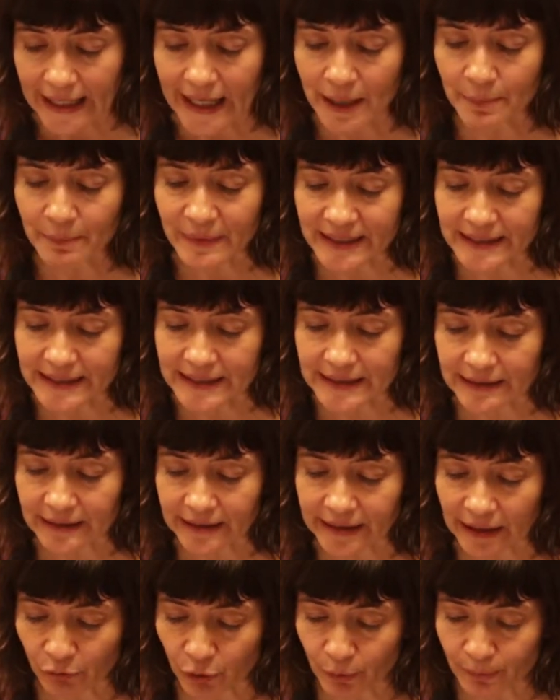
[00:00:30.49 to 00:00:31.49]
amidst
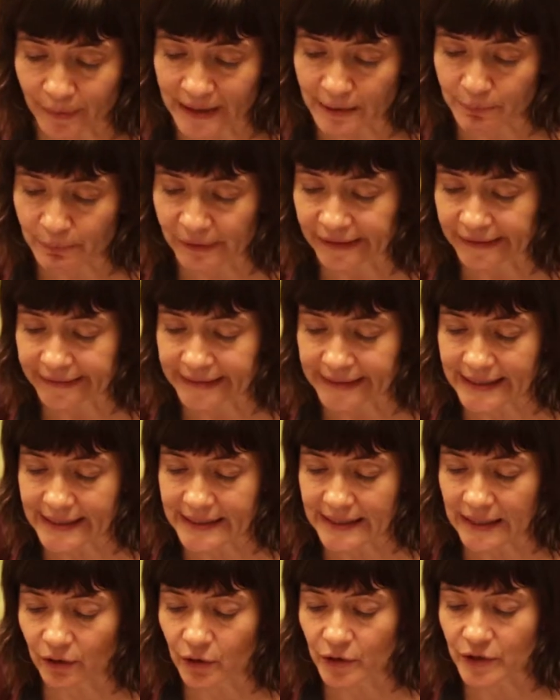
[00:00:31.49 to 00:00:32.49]
government
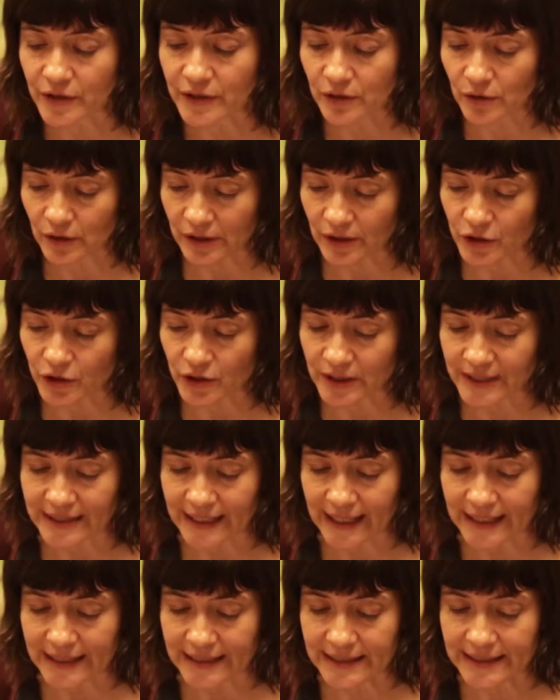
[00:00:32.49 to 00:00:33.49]
buildings and construction
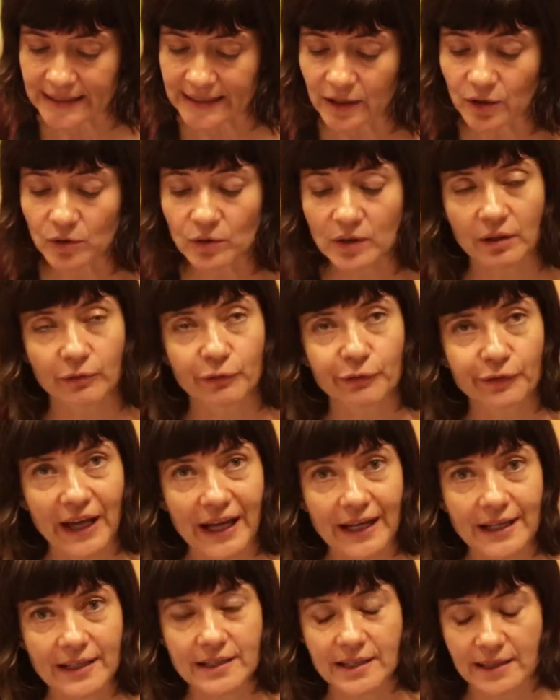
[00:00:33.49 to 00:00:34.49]
sites, that you can
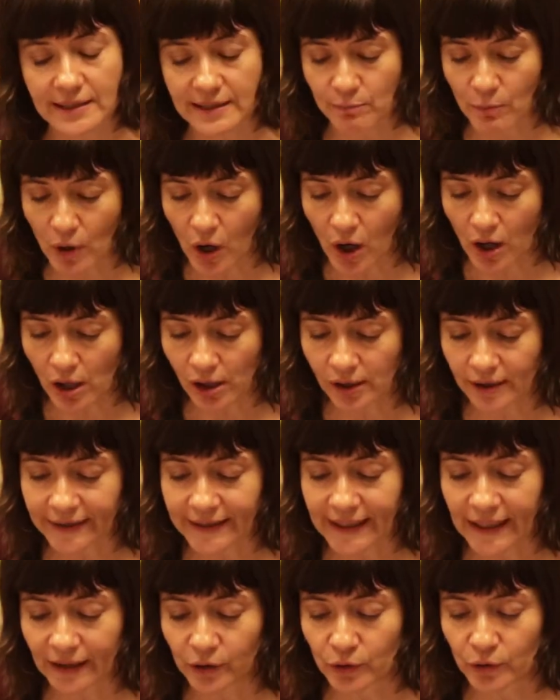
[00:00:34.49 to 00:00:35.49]
find a small
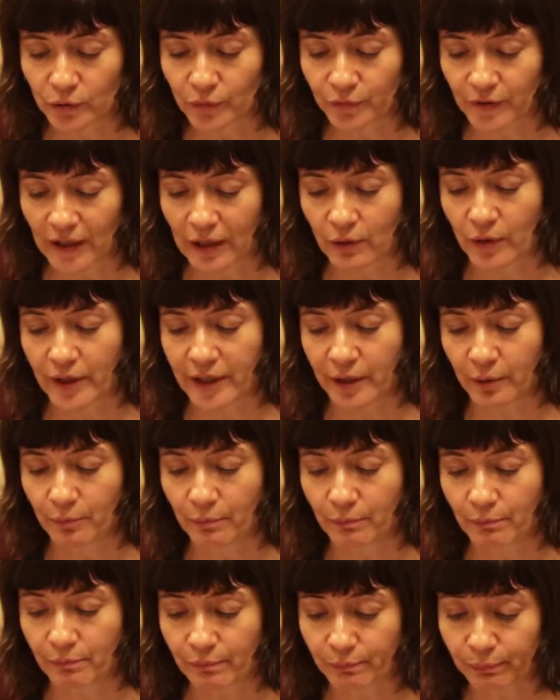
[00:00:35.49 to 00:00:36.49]
yellow flowering
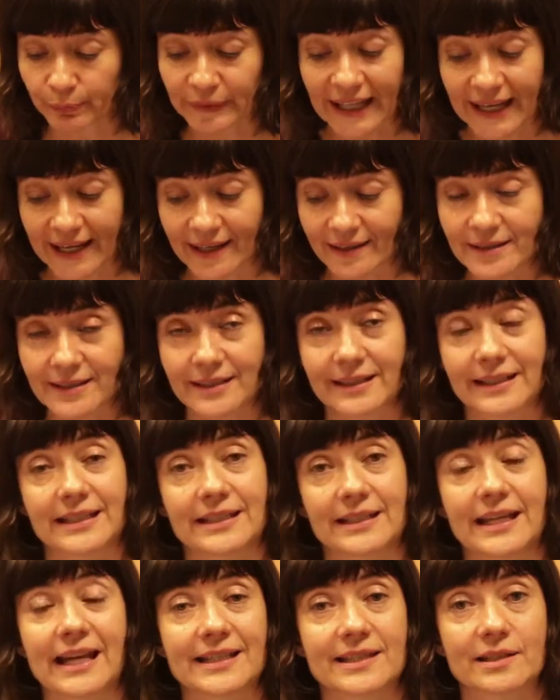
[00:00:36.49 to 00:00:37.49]
plant
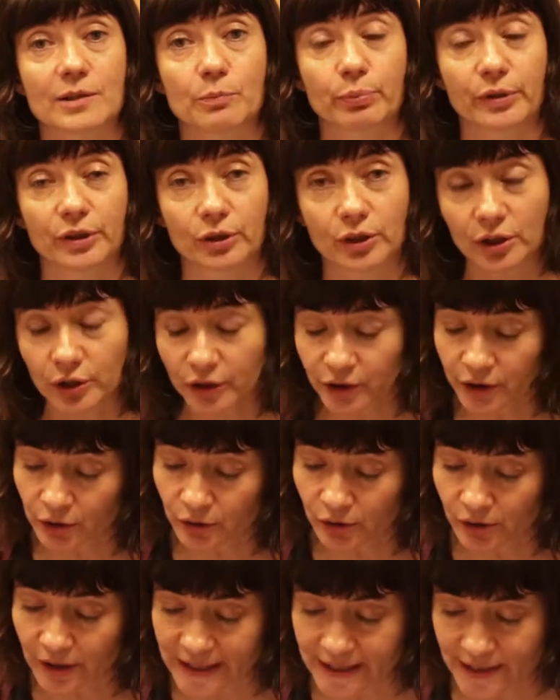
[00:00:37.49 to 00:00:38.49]
that has a
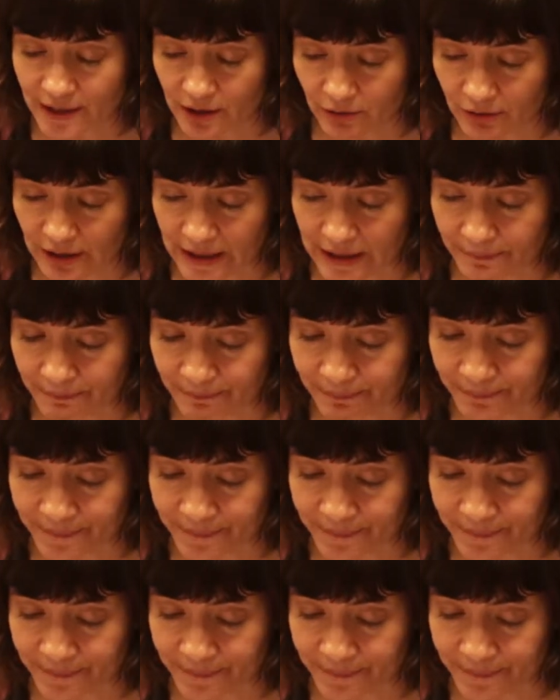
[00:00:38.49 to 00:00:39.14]
peculiar history.